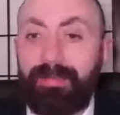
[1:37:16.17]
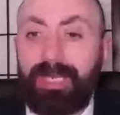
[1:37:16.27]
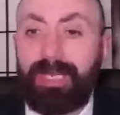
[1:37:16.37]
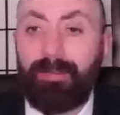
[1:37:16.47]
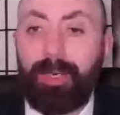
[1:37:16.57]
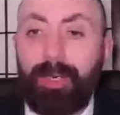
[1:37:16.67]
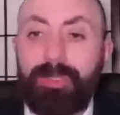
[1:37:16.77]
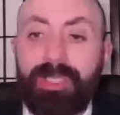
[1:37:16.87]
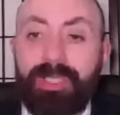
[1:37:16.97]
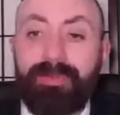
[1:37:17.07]

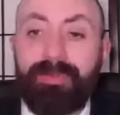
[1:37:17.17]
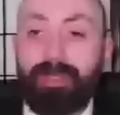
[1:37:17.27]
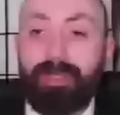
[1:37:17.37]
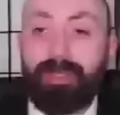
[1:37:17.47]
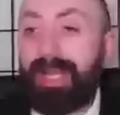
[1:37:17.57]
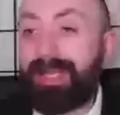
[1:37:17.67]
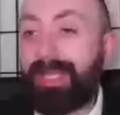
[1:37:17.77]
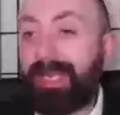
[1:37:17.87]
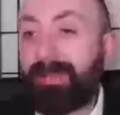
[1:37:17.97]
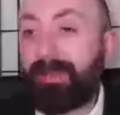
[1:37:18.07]
erosion of the Tory and the
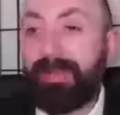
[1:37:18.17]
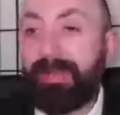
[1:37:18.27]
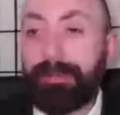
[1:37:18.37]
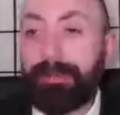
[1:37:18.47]
Labour vote